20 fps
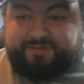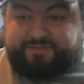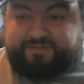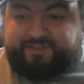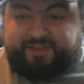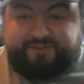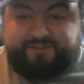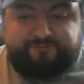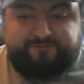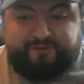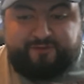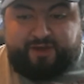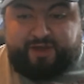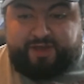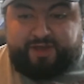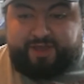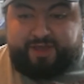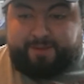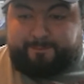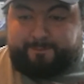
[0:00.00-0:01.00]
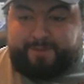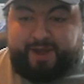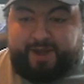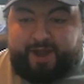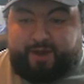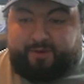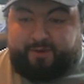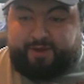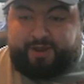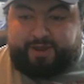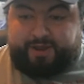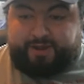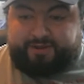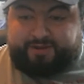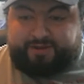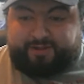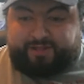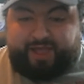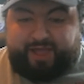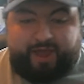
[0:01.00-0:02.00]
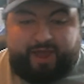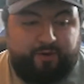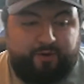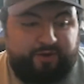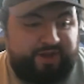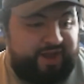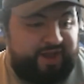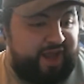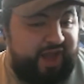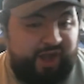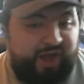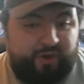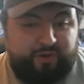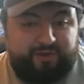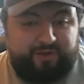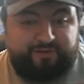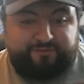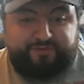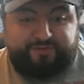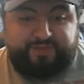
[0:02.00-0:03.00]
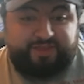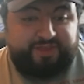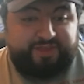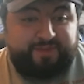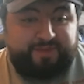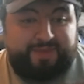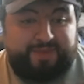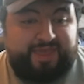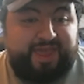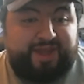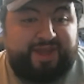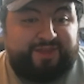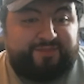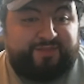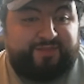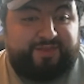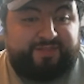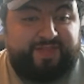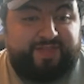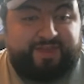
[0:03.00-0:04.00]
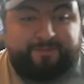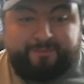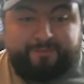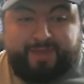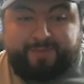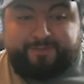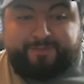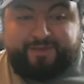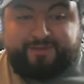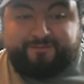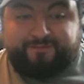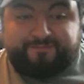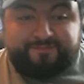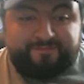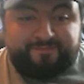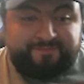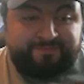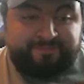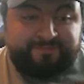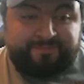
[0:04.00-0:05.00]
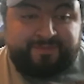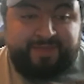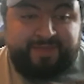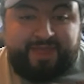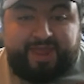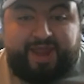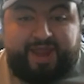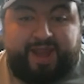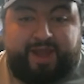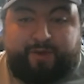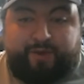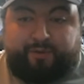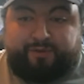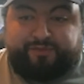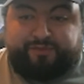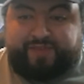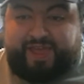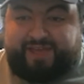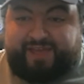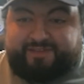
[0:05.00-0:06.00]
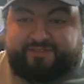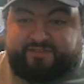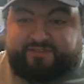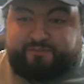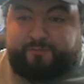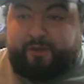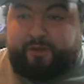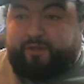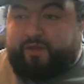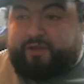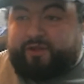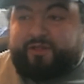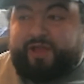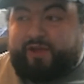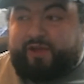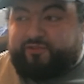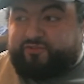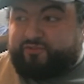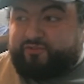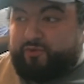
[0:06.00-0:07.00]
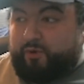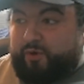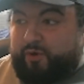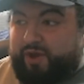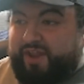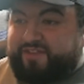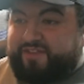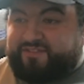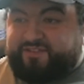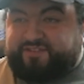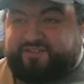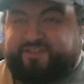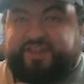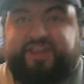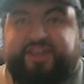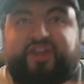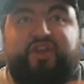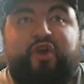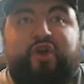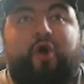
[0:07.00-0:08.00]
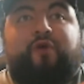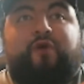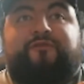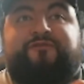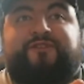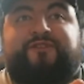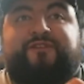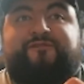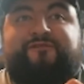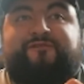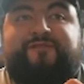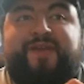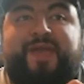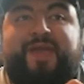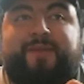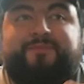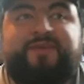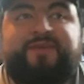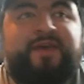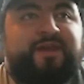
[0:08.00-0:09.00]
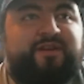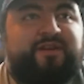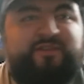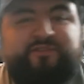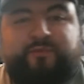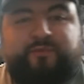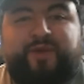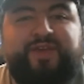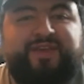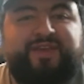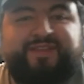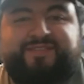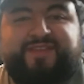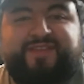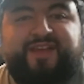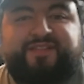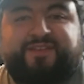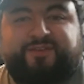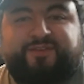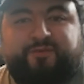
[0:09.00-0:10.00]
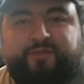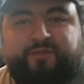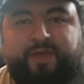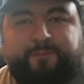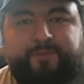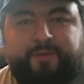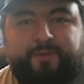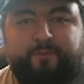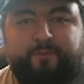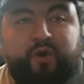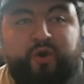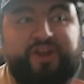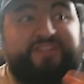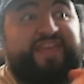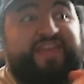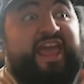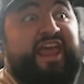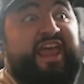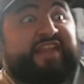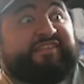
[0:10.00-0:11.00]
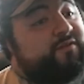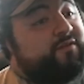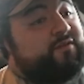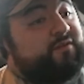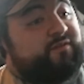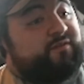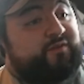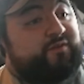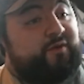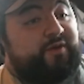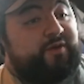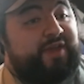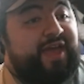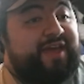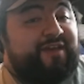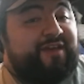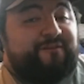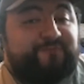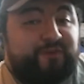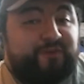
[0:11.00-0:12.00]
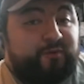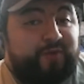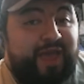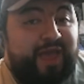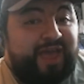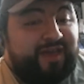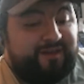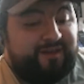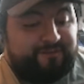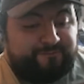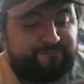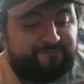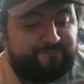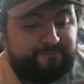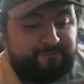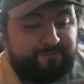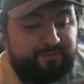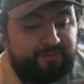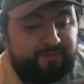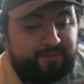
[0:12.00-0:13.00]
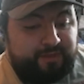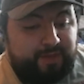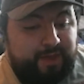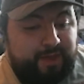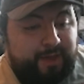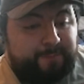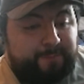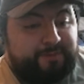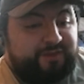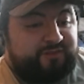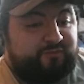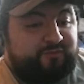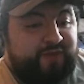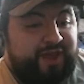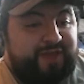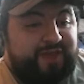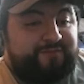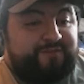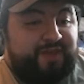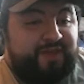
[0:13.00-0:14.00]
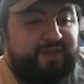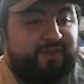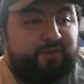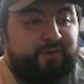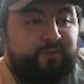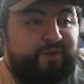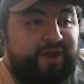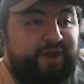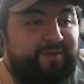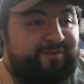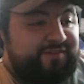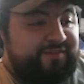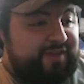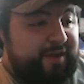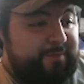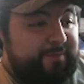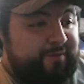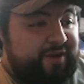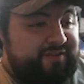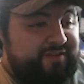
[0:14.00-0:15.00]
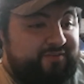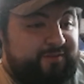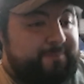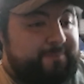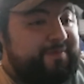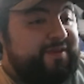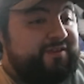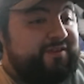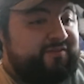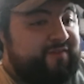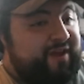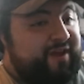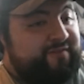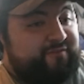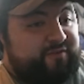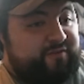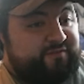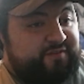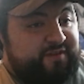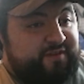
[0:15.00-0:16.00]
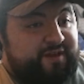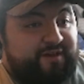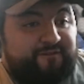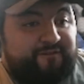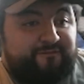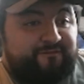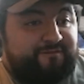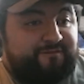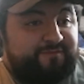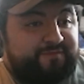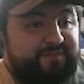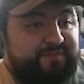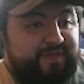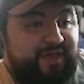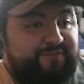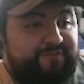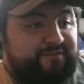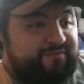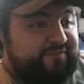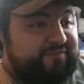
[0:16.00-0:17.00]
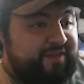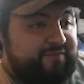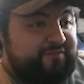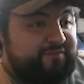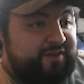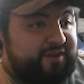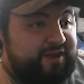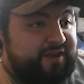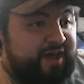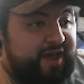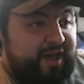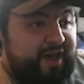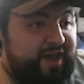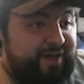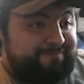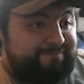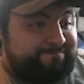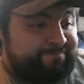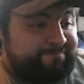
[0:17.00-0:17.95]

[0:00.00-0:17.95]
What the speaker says: Tifa and Barret, Cloud and Aerith. It can be anything, like maybe Aerith casts a spell on Cloud's sword and it's just engulfed in flames. There's a way you can technically do that, but intense! So yeah, if you have a PS5 and you were able to upgrade to the PS5 version of FF7